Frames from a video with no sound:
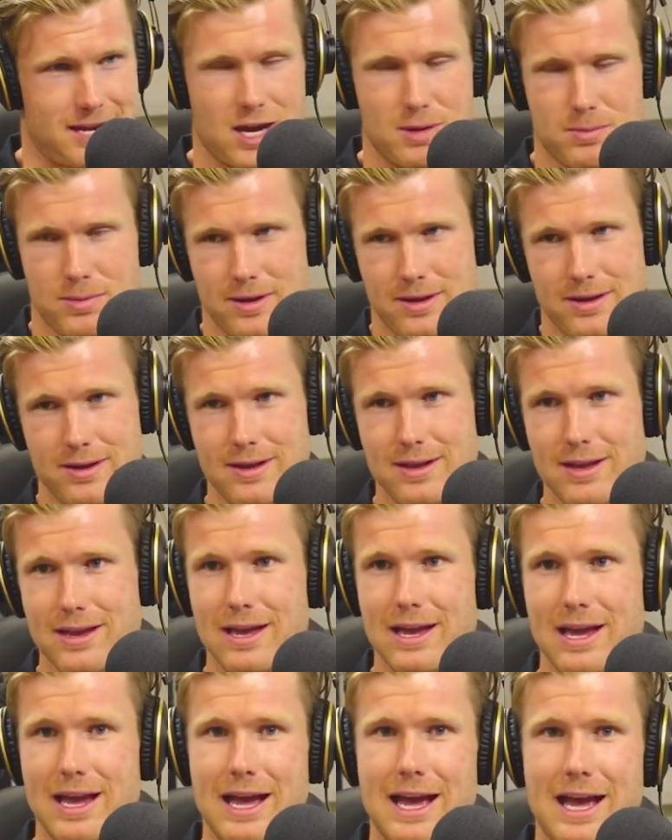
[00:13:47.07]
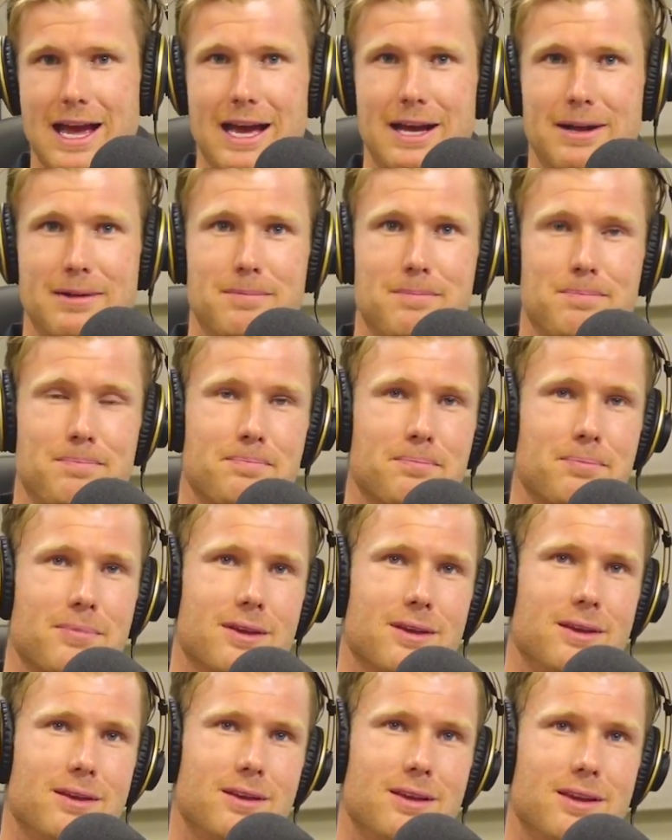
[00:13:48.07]
Yeah, but, n- not a conversation i um, have with you. Um,
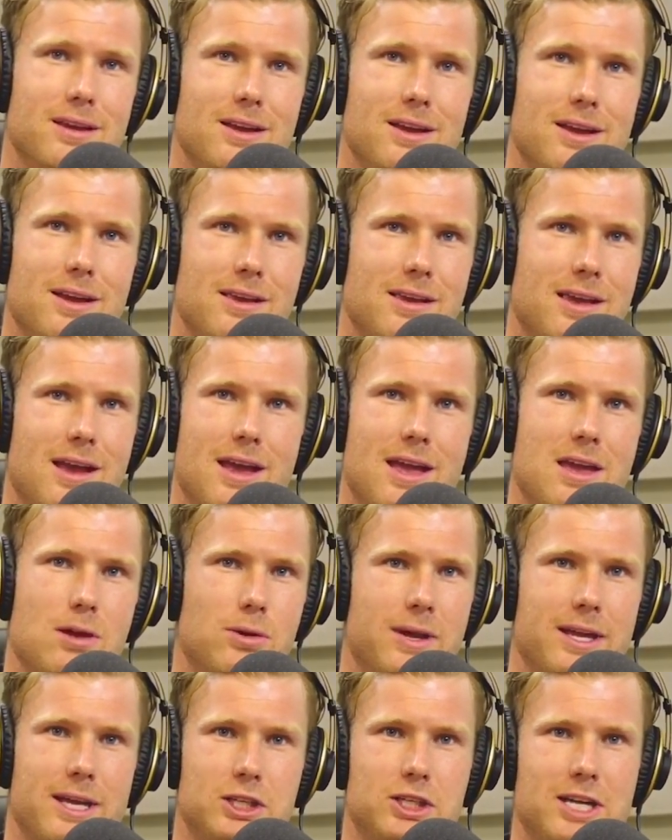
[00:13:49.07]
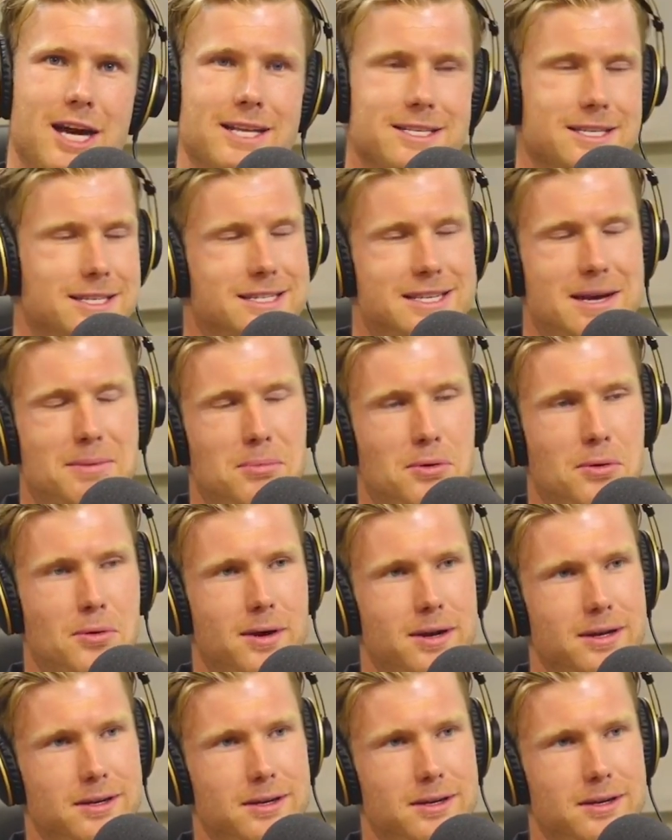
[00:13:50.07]
yeah, he'll get a chance at some point.